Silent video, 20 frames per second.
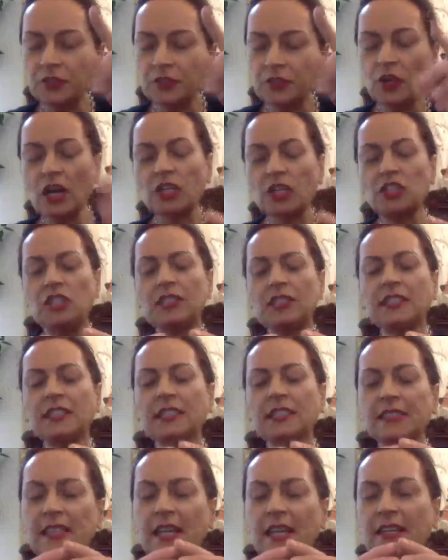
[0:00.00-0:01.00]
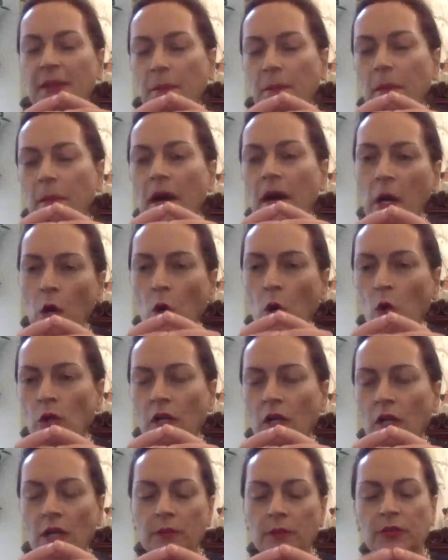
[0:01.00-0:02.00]
structures inside the
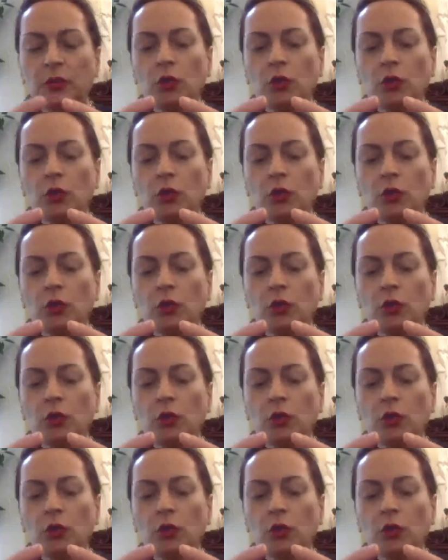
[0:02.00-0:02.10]
biohologram.